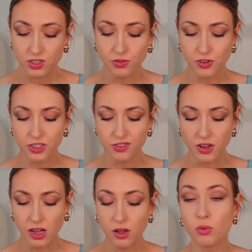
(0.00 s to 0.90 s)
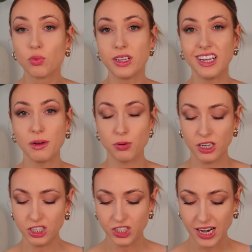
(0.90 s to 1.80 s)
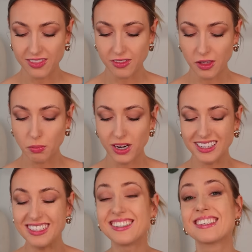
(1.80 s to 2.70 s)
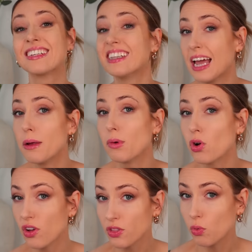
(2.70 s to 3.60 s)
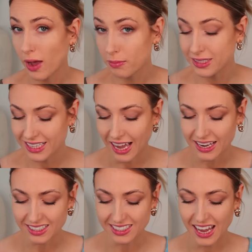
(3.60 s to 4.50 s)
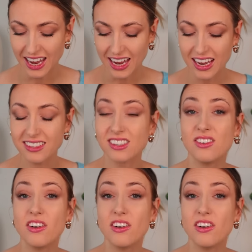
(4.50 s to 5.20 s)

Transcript: So first of all, really appreciate that they put a disclaimer on the website saying it's